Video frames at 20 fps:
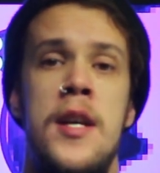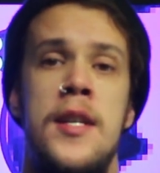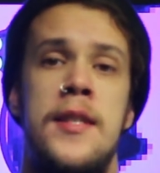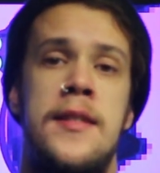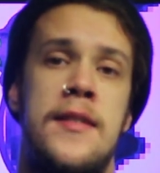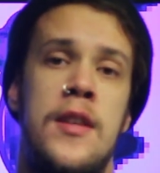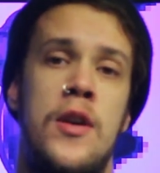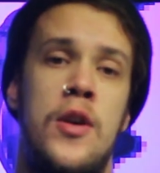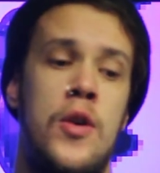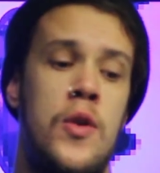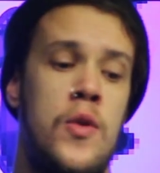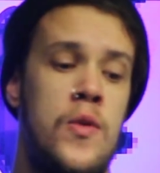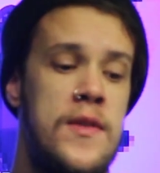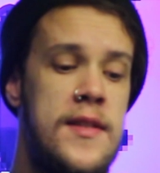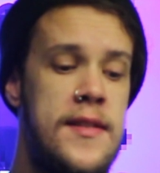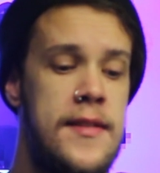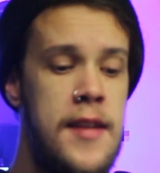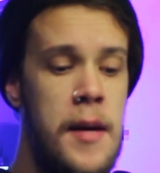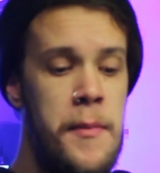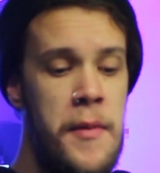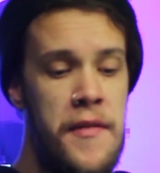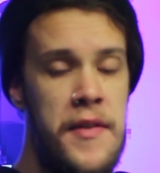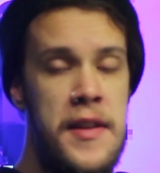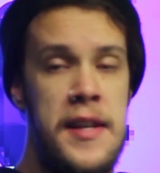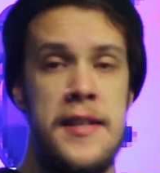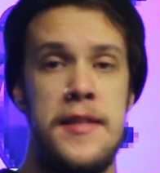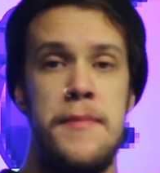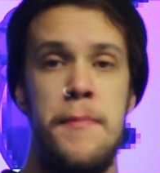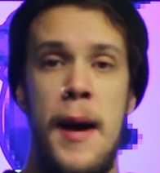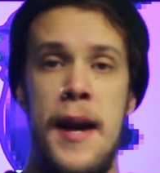So some of
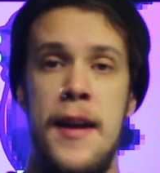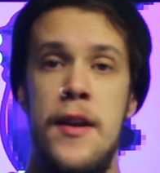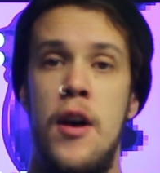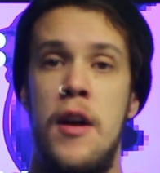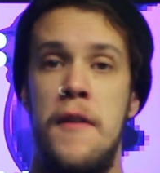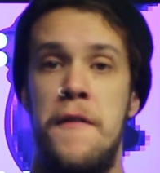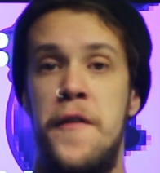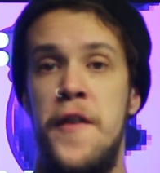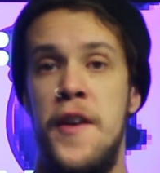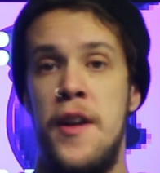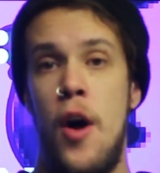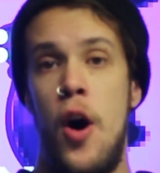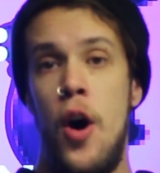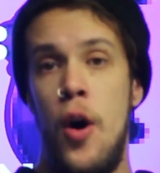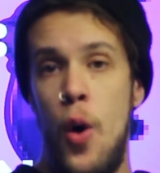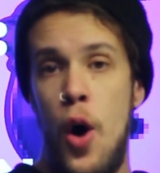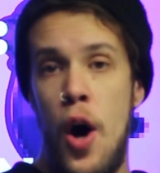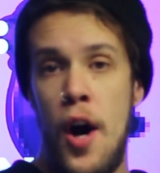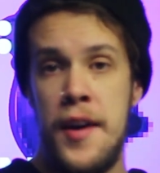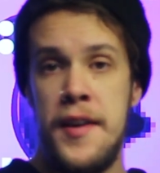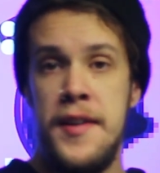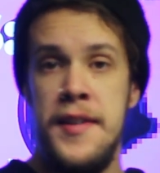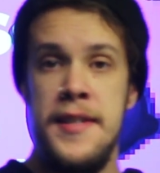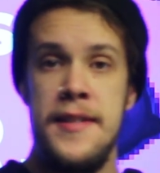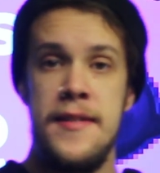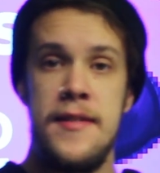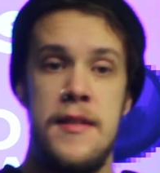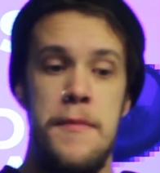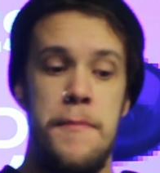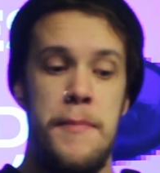these might not fit all
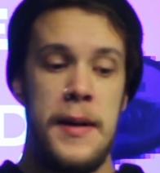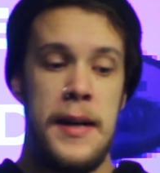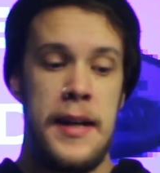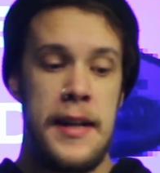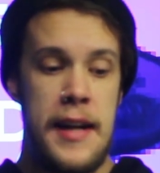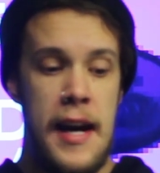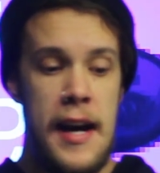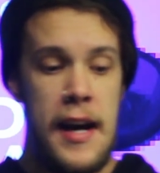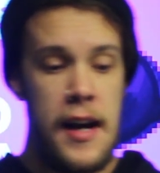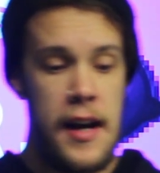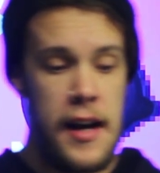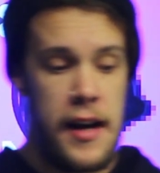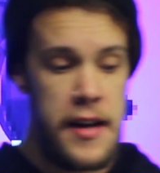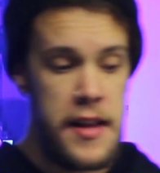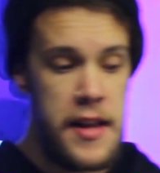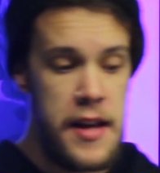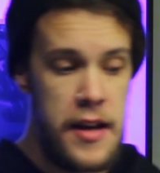artists, but